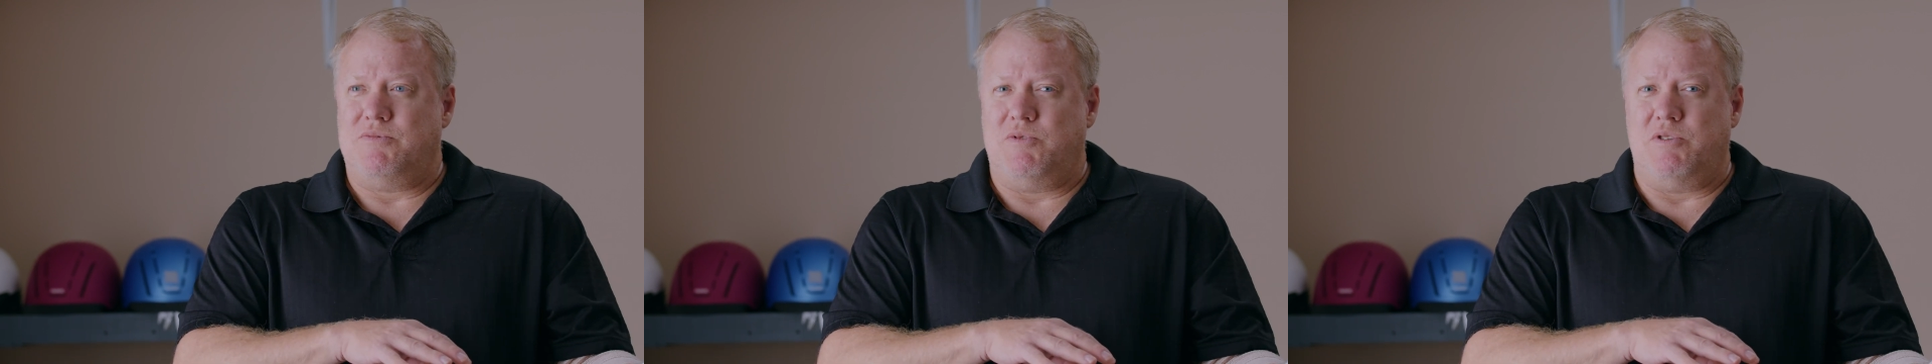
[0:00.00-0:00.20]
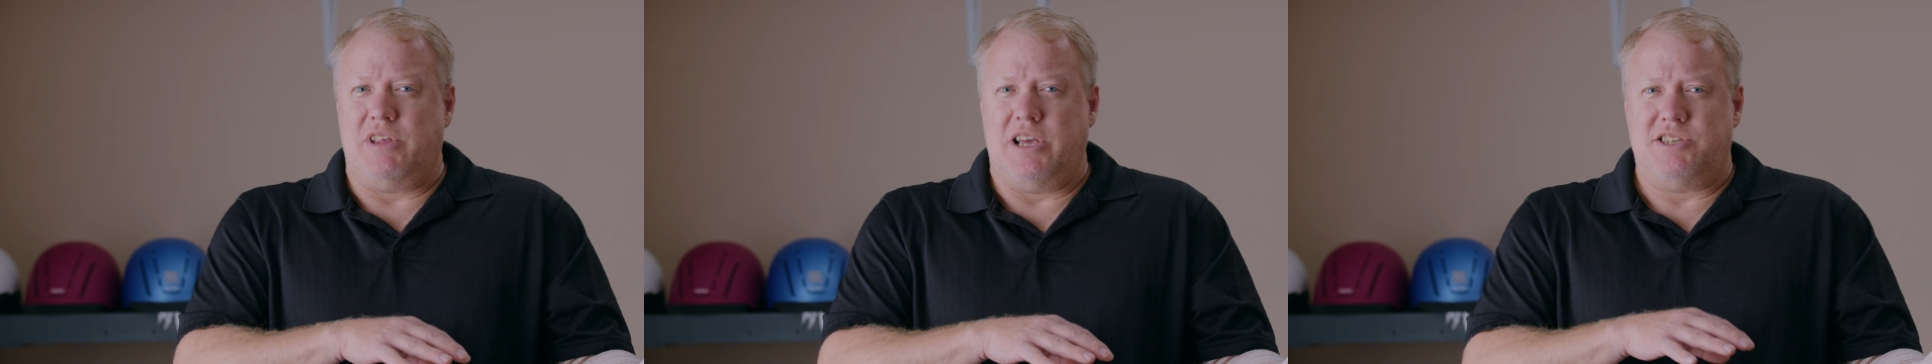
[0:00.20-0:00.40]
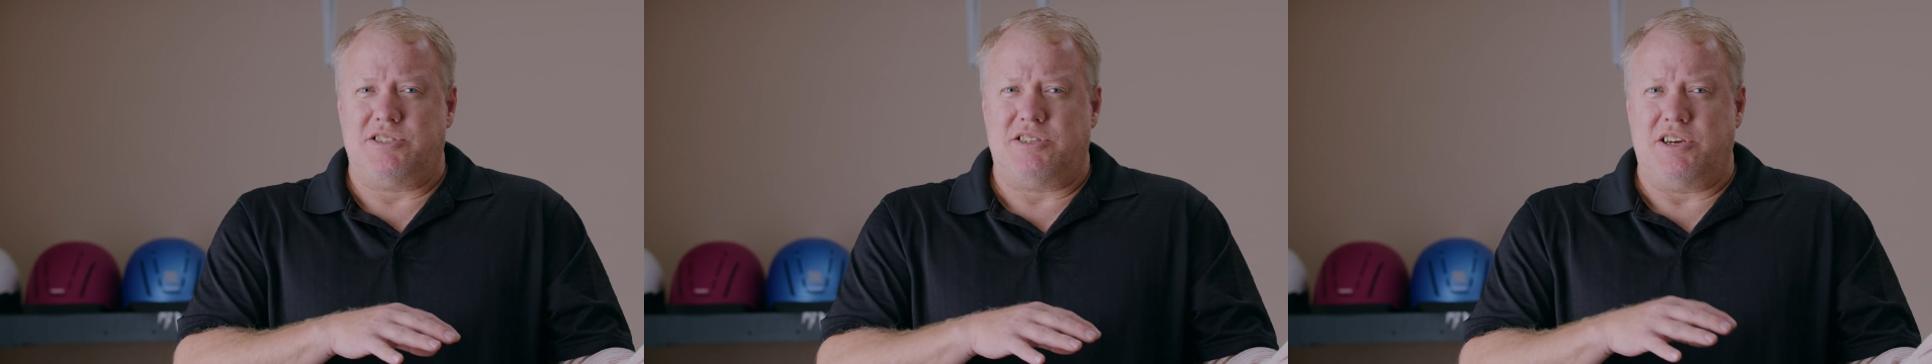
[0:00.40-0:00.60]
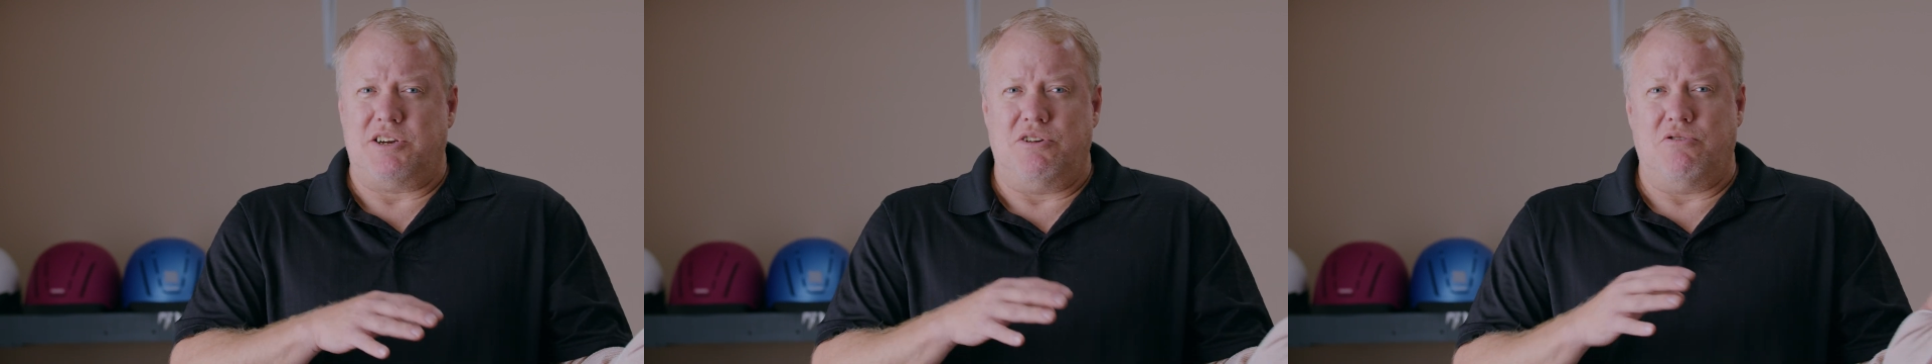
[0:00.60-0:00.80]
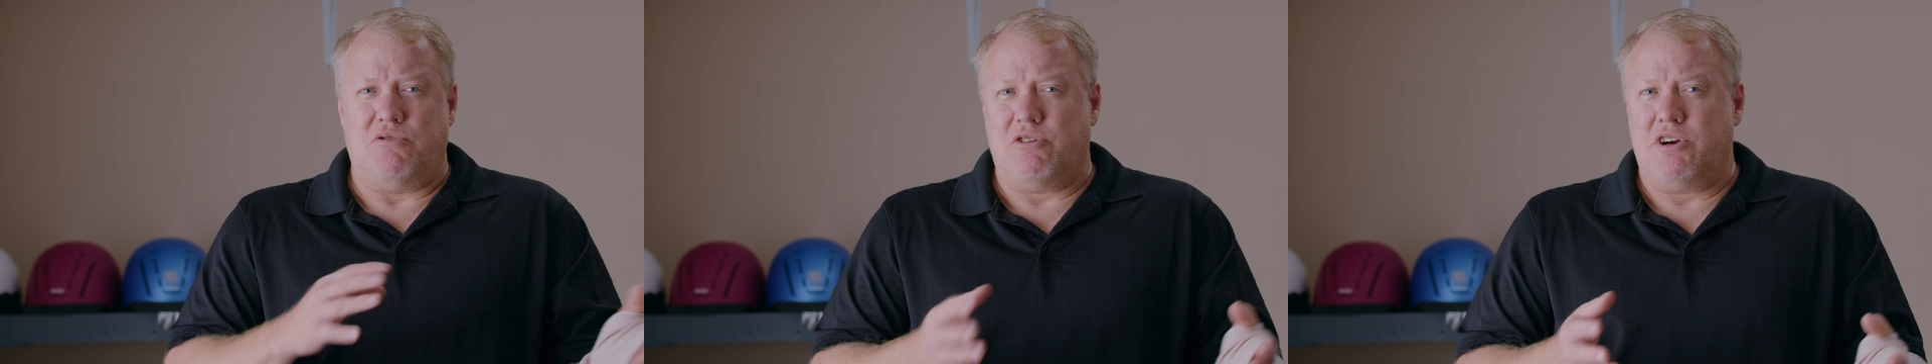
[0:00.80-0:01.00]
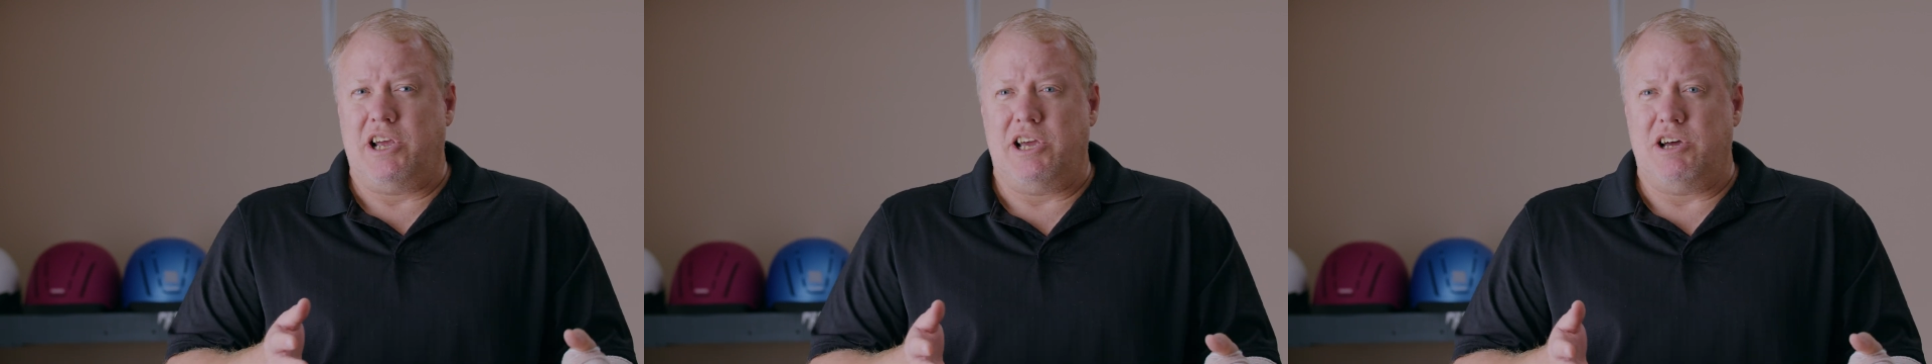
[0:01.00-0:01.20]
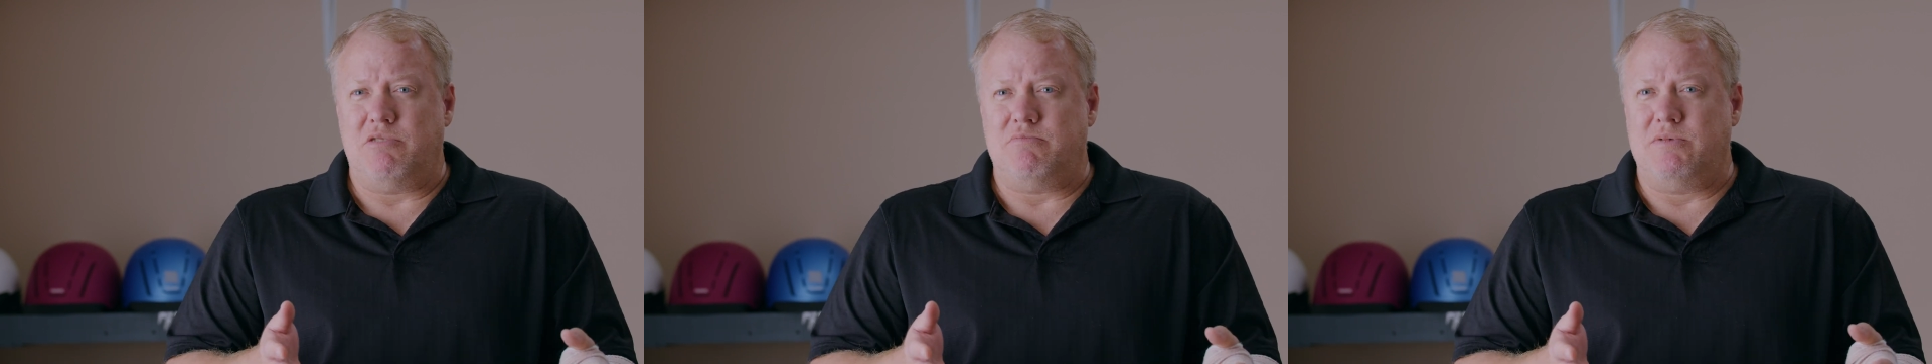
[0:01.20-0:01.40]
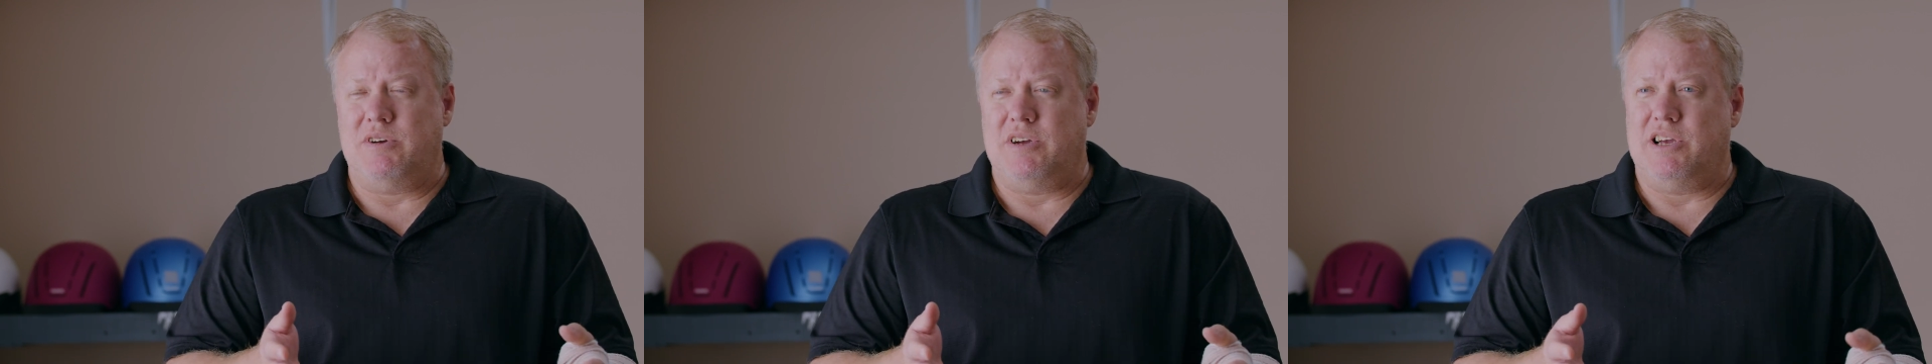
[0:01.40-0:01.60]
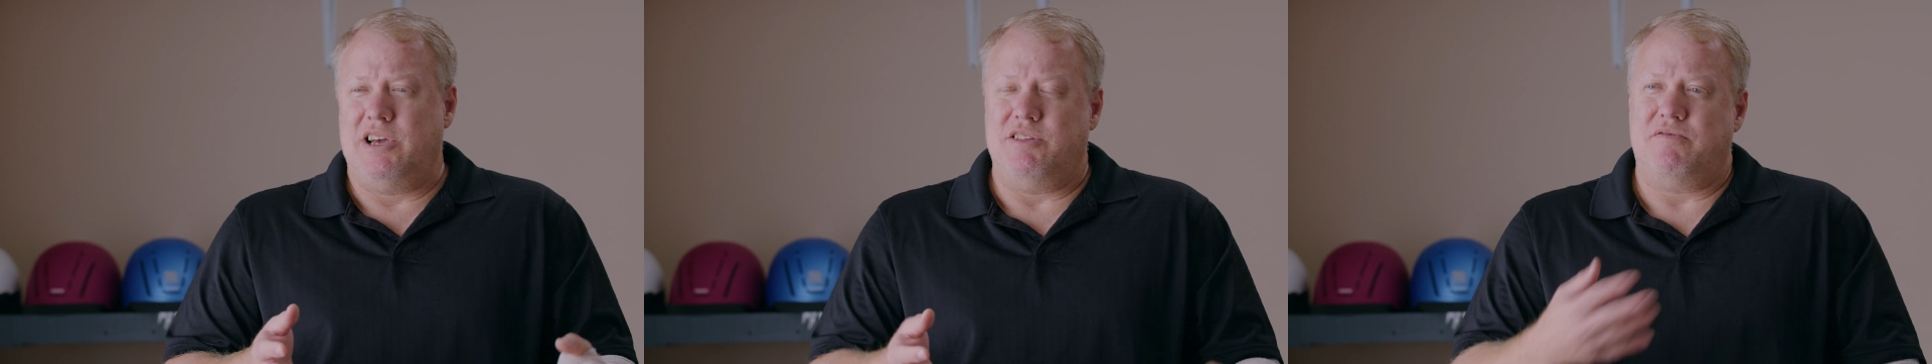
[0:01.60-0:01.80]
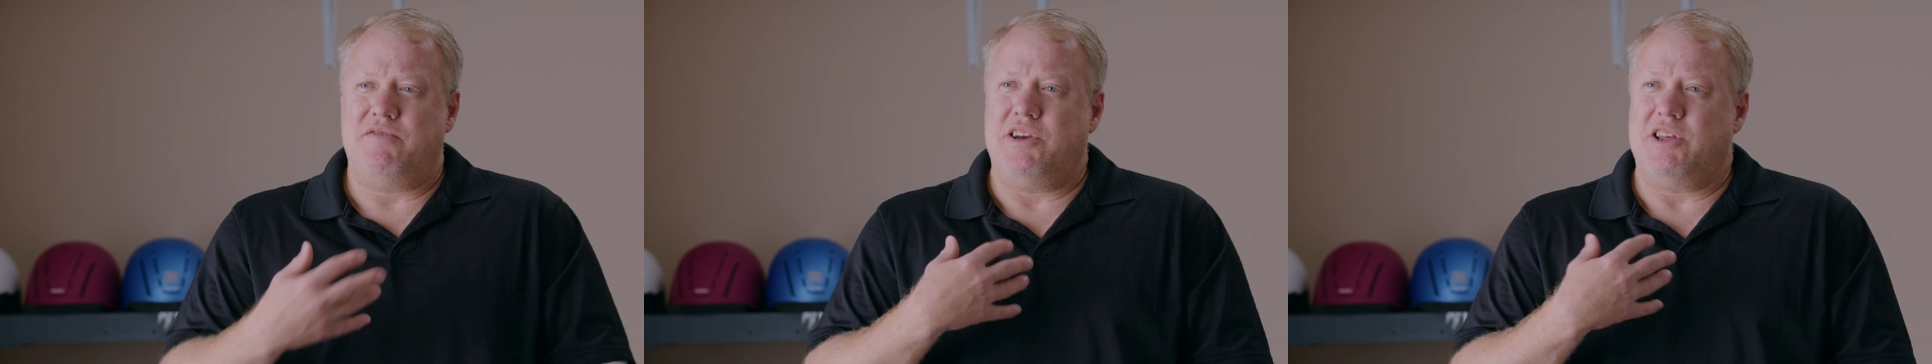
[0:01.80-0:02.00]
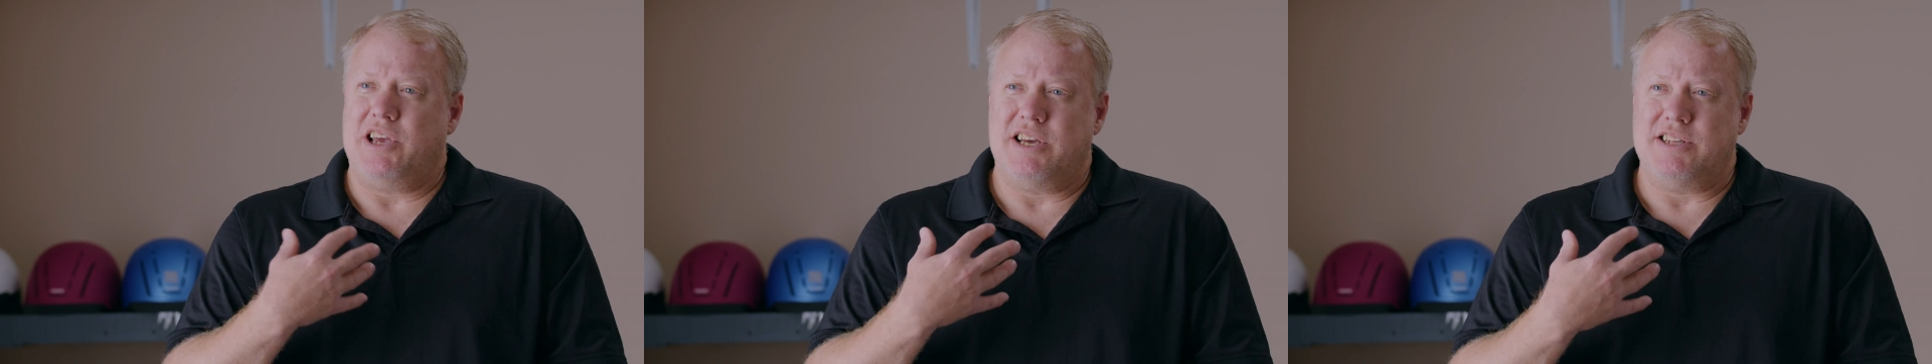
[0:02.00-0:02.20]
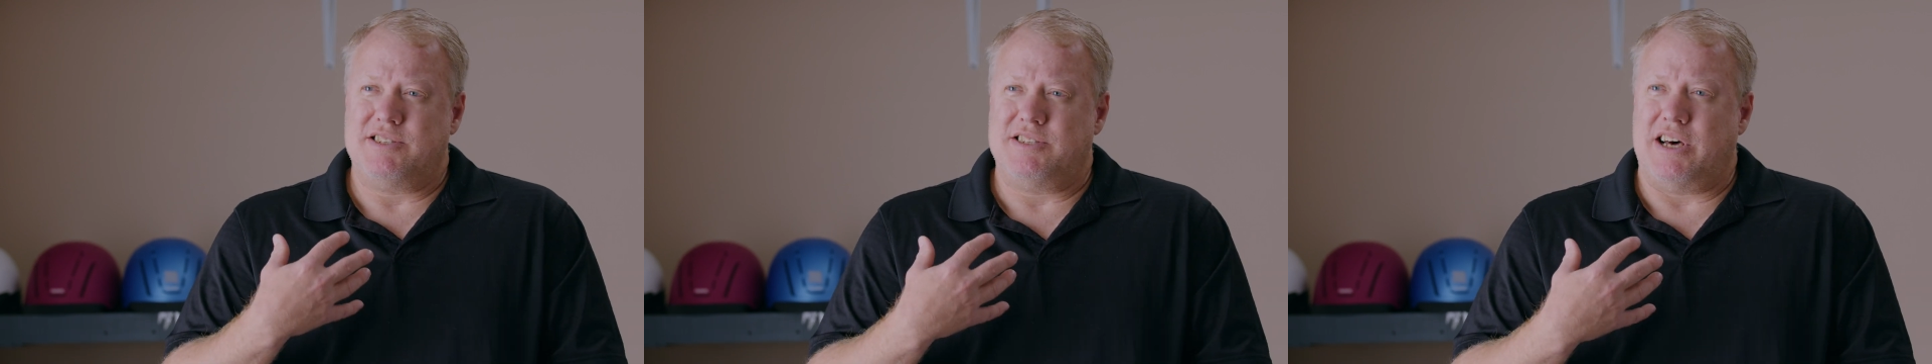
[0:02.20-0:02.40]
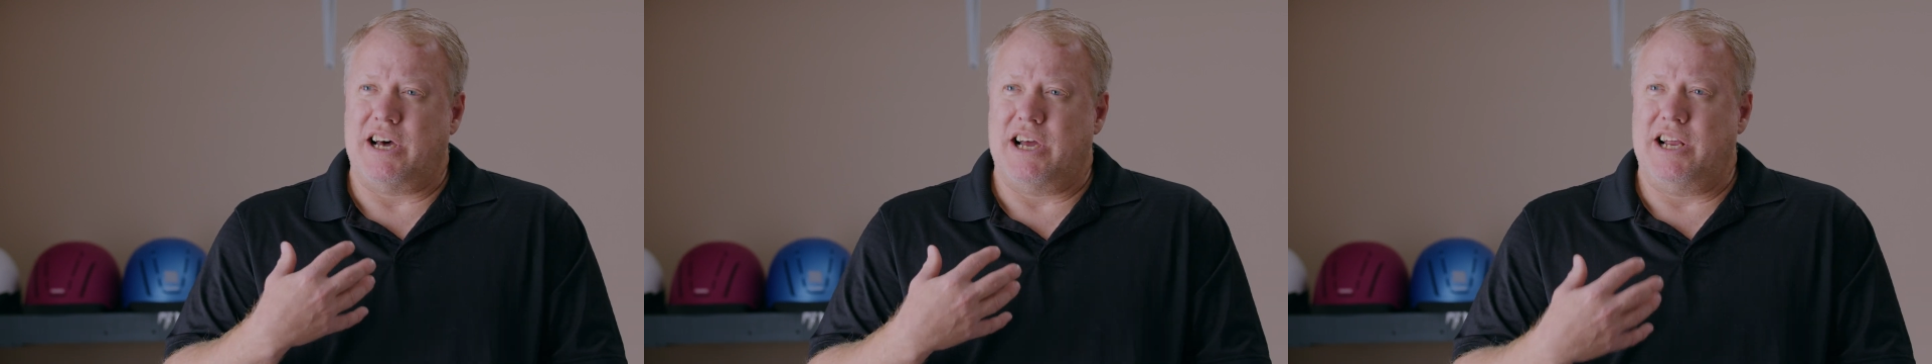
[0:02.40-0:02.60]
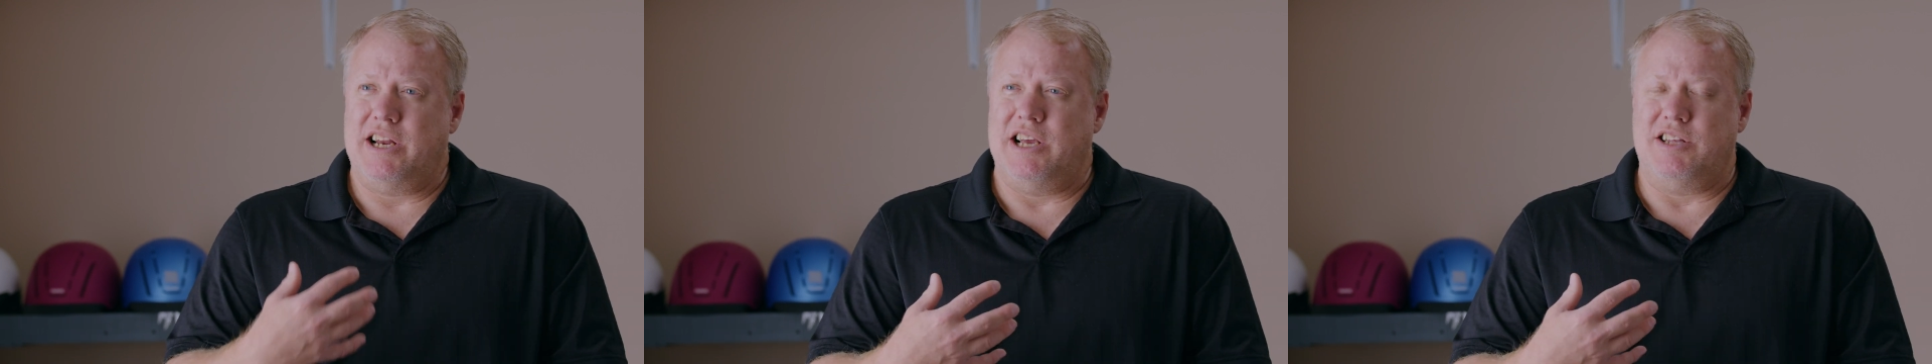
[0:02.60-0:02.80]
when they just ignore him, and the feeling inside,